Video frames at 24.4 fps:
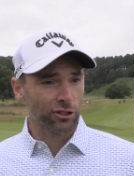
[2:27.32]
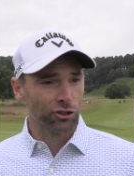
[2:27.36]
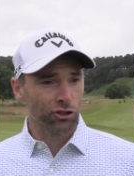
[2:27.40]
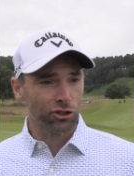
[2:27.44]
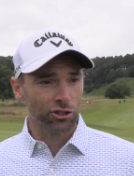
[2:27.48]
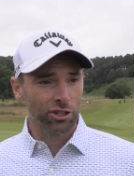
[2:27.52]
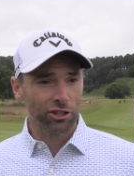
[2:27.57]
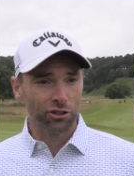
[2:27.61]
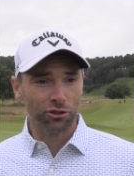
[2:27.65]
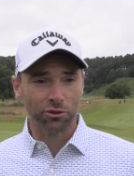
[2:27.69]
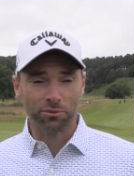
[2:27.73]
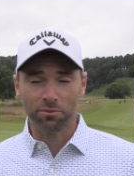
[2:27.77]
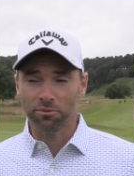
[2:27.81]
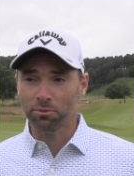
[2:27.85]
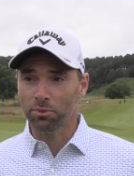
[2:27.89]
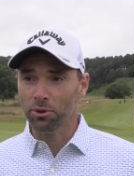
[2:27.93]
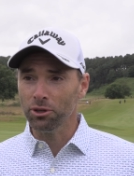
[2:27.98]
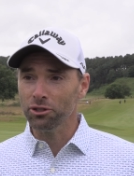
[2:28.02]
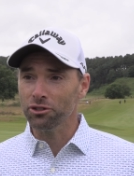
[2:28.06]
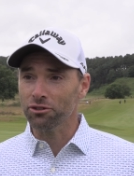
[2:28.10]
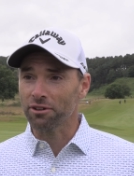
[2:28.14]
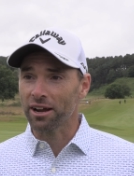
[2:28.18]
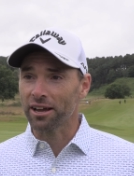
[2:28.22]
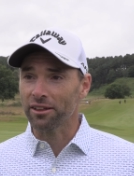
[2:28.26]
Just a good
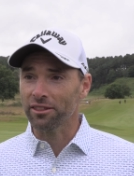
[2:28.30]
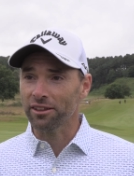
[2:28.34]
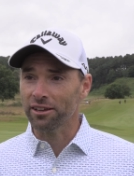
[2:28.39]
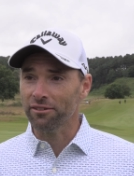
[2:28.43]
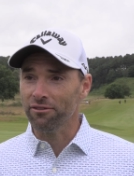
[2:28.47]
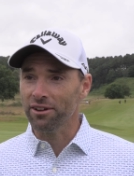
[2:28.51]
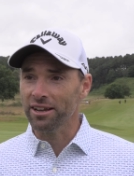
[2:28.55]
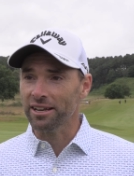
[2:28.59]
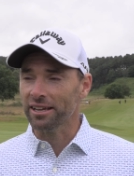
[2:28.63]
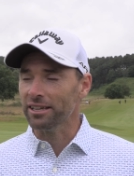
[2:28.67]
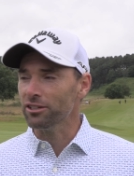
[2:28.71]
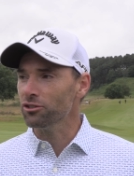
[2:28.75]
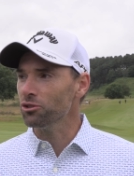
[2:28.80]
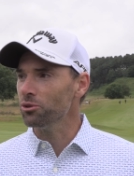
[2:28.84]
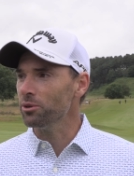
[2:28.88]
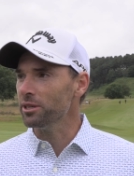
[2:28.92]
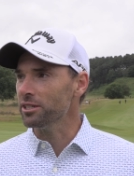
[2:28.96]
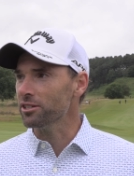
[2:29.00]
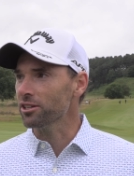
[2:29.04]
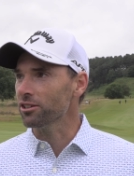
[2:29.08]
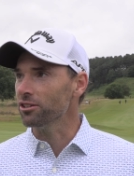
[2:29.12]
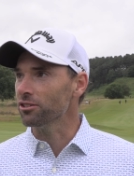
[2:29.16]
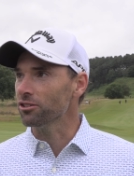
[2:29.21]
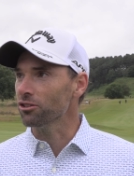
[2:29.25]
buzz around the event. It's
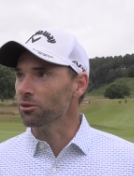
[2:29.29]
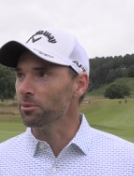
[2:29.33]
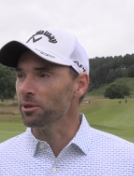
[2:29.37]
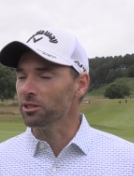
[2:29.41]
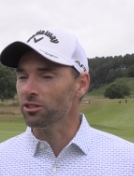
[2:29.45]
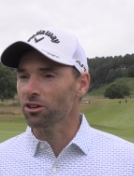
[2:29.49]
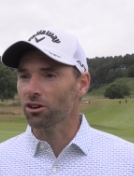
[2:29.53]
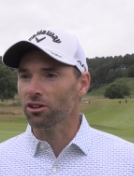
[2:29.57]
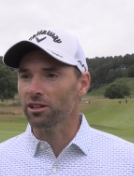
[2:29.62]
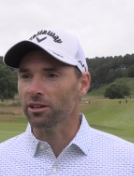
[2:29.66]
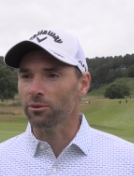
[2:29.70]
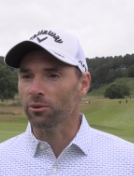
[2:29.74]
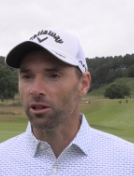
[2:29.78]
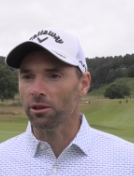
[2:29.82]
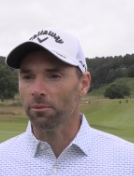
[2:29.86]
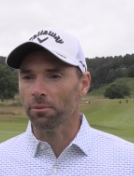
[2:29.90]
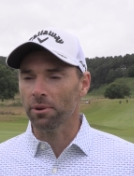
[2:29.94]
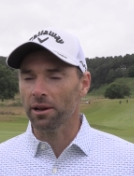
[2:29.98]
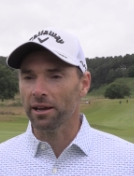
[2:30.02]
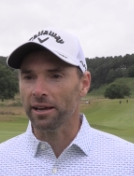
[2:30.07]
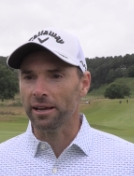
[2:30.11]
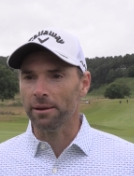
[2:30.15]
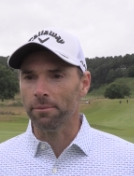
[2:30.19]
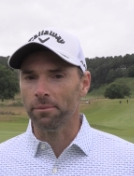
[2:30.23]
always good coming to Hollinwell and
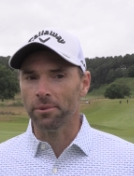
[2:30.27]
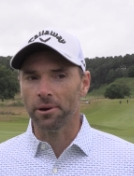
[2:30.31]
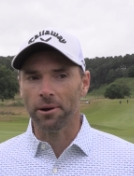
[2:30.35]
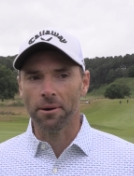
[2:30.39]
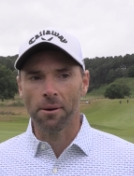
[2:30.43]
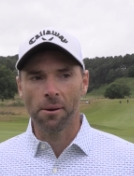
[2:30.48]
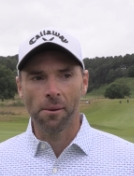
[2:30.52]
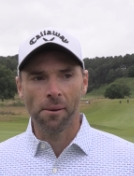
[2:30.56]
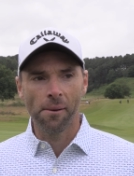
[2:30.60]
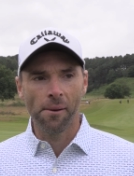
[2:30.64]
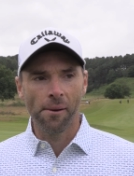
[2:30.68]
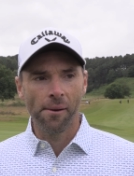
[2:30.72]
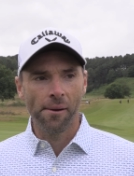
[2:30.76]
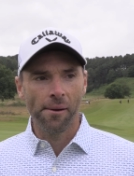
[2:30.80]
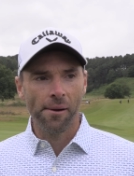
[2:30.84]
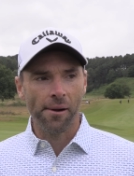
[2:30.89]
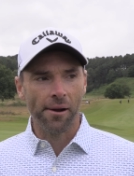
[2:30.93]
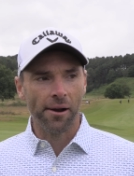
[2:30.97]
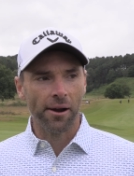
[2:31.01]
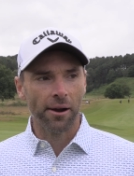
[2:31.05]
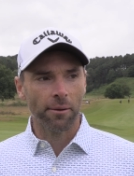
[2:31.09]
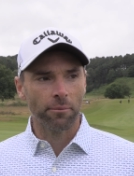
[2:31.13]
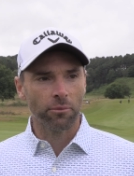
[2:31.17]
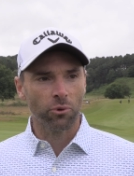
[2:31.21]
playing, but
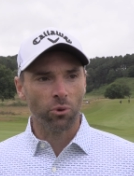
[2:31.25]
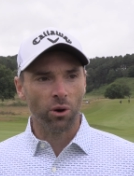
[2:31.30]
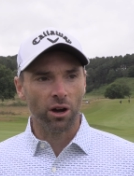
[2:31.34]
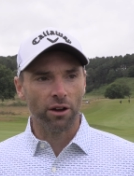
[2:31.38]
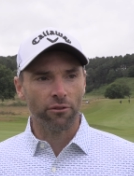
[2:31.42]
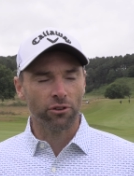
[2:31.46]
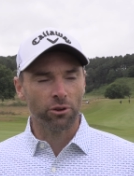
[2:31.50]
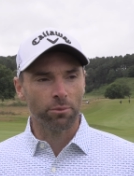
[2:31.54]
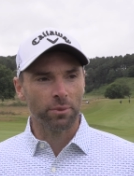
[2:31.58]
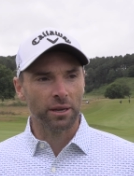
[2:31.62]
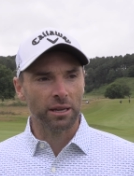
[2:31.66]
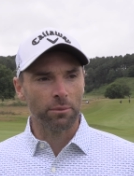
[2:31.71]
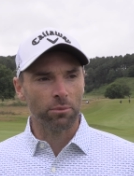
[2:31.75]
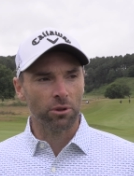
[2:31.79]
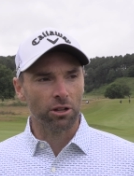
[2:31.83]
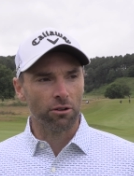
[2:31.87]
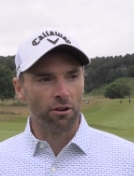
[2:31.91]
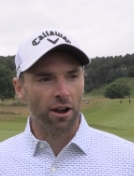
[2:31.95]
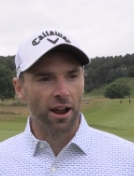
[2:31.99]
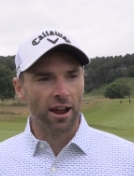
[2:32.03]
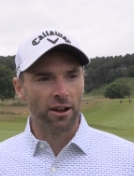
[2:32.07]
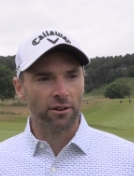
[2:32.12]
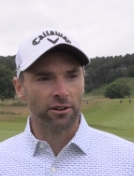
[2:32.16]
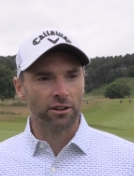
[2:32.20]
um, quite a few people
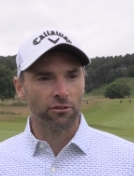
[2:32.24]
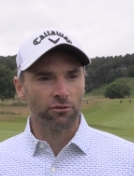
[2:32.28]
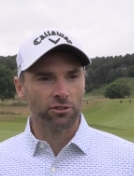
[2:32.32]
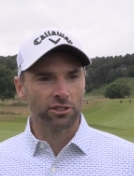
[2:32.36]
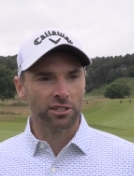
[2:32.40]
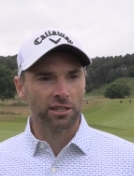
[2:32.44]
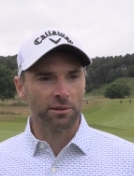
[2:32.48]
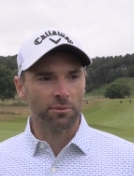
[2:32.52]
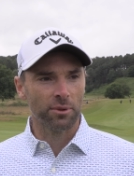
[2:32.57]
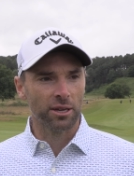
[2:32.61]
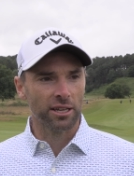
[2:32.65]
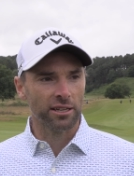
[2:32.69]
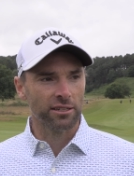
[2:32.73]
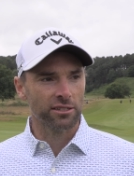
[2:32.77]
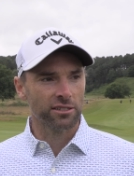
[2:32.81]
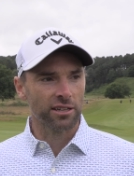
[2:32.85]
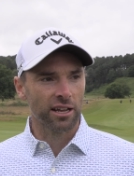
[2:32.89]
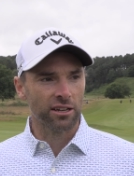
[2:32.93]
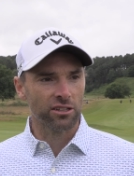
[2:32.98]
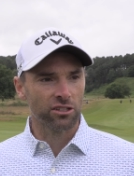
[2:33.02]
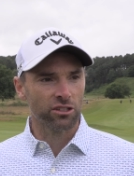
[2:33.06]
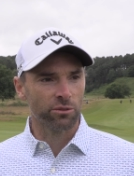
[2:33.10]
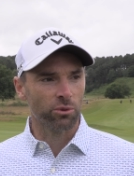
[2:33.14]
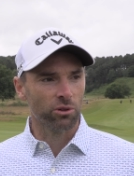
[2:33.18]
around, obviously being
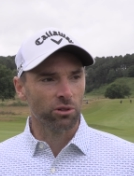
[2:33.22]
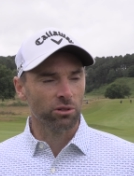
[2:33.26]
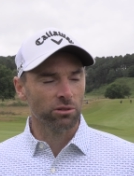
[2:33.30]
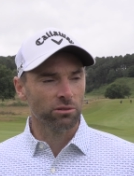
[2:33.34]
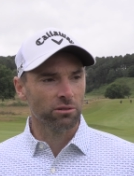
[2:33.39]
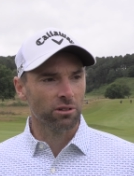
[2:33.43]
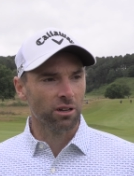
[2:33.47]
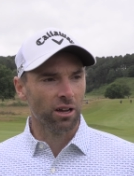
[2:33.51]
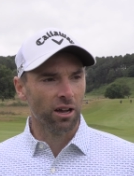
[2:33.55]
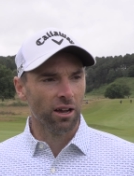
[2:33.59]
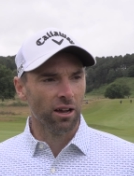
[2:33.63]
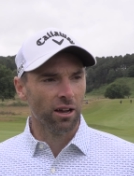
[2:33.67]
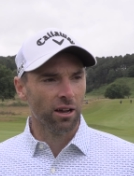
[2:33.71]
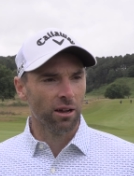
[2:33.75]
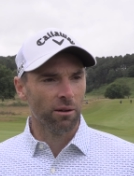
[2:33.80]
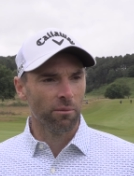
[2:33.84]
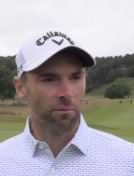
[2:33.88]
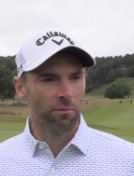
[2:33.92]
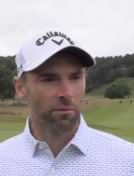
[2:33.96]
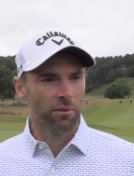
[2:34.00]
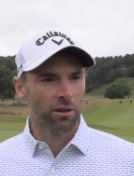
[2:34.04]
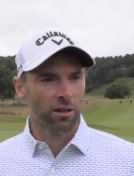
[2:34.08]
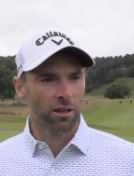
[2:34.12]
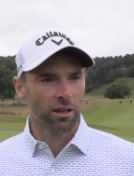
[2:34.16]
sensible.
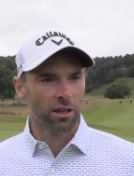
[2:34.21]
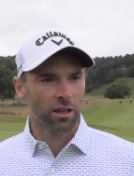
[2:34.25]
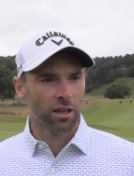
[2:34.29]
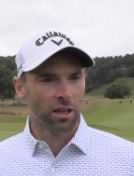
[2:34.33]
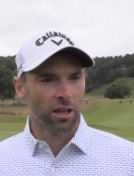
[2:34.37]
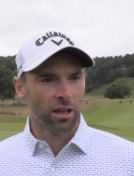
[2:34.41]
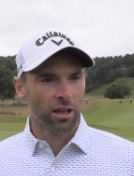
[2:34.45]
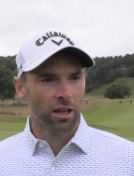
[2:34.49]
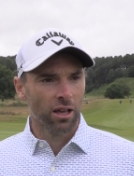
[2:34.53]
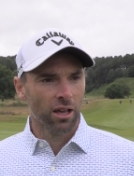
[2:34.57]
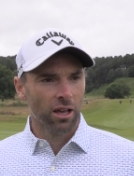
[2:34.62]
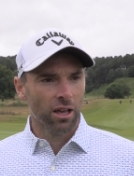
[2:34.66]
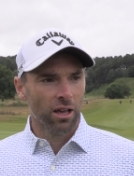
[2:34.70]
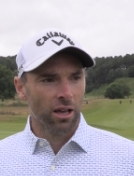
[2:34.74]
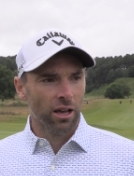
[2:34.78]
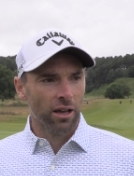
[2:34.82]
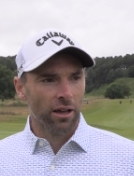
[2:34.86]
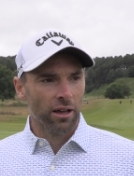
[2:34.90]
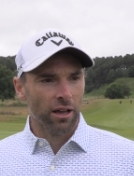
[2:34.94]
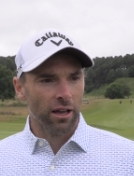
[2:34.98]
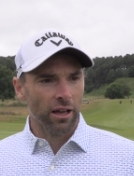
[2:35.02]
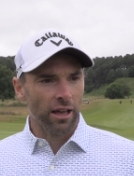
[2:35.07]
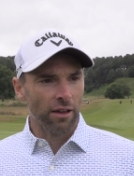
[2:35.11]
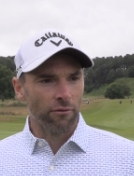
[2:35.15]
Um,
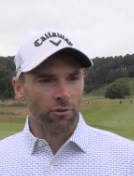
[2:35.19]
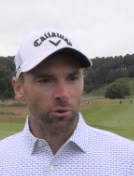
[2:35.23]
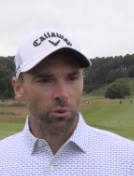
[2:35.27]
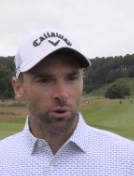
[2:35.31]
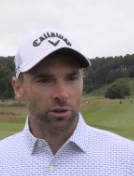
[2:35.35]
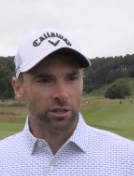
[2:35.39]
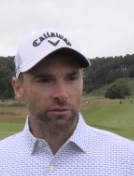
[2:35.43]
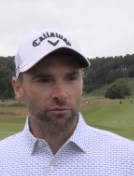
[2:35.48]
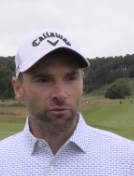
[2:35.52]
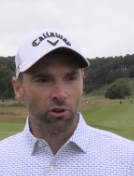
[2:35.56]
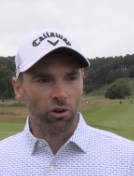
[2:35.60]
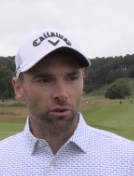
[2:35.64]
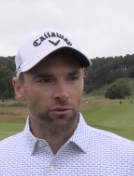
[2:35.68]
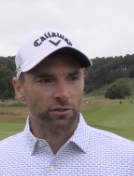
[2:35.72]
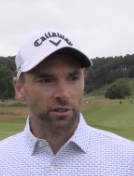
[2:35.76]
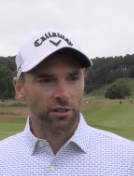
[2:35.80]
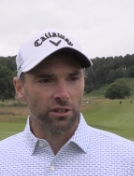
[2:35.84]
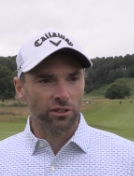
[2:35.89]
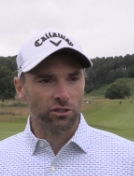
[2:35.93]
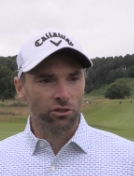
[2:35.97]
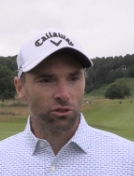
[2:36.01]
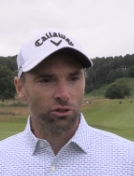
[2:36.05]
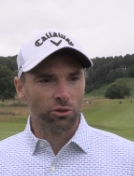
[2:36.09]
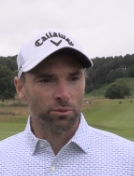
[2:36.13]
everyone involved in
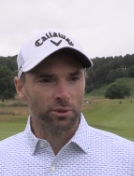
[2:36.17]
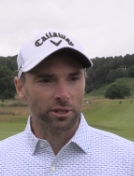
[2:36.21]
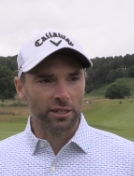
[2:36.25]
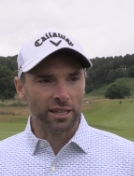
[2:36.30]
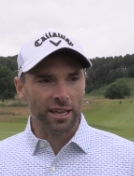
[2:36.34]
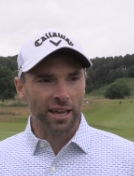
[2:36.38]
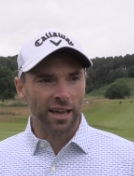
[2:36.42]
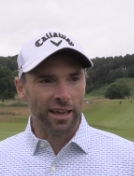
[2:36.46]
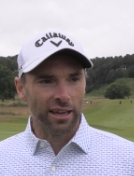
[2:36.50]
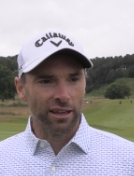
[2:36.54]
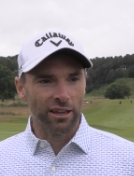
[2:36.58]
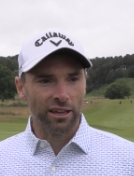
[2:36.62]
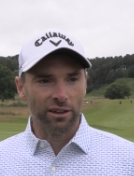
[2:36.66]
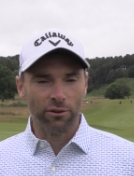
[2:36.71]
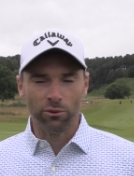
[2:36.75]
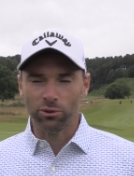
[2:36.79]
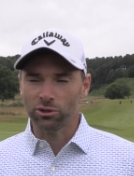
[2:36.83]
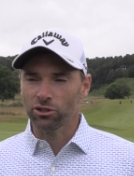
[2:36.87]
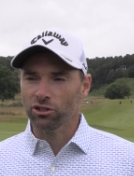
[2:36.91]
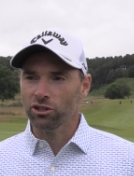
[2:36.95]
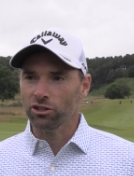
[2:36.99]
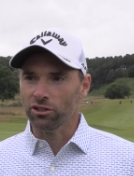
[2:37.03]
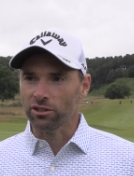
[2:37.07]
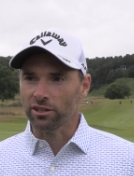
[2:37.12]
the tournament. Yeah, it, it
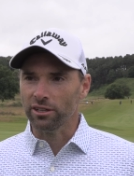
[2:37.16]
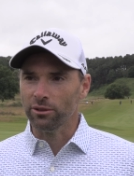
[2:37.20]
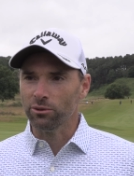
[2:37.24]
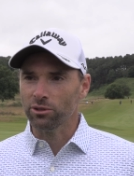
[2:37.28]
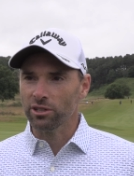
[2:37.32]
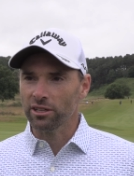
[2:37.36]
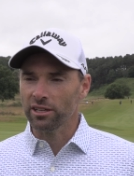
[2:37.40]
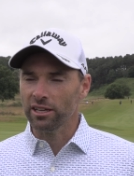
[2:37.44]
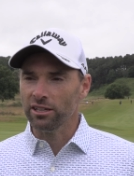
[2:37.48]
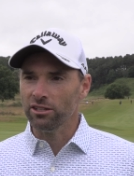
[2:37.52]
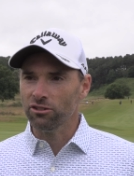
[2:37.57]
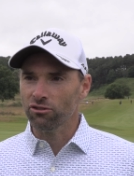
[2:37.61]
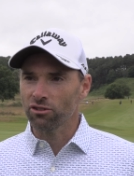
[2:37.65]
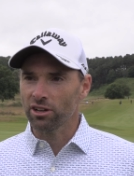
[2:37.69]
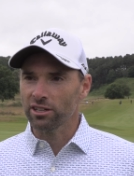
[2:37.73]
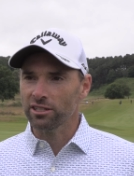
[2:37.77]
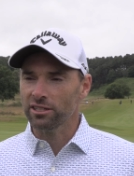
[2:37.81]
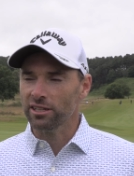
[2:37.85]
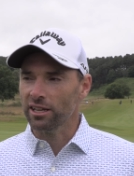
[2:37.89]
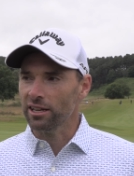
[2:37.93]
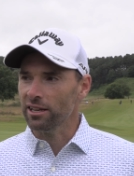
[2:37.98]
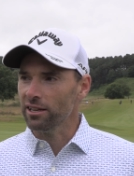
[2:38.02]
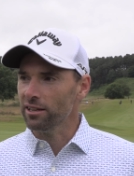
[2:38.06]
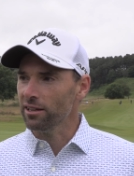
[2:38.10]
was good. It was
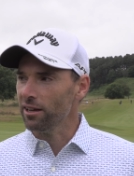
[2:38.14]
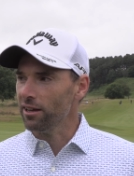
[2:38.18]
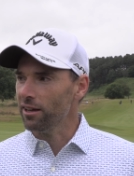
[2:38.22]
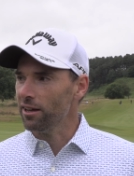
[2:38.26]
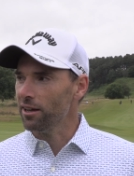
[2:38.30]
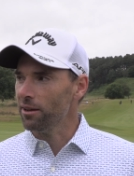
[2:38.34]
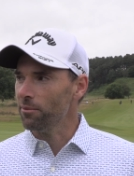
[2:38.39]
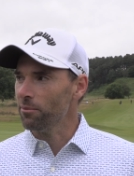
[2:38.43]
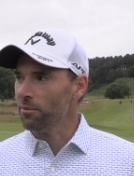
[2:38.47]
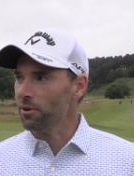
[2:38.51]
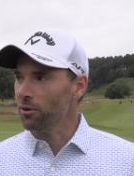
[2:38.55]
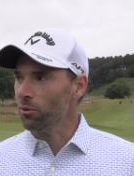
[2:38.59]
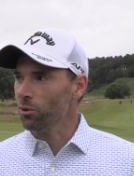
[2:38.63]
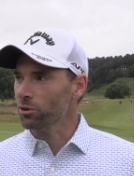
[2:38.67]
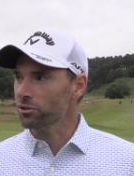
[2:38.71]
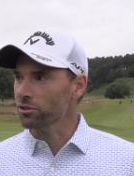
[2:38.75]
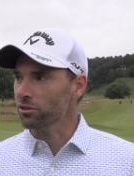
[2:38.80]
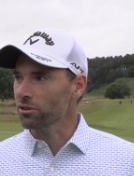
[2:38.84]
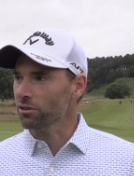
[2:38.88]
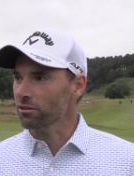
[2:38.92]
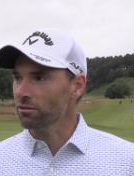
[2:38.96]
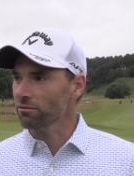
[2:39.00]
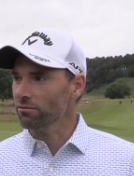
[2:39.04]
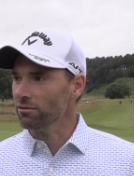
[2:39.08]
interesting. Um, I
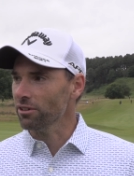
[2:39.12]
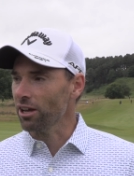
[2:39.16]
wasn't.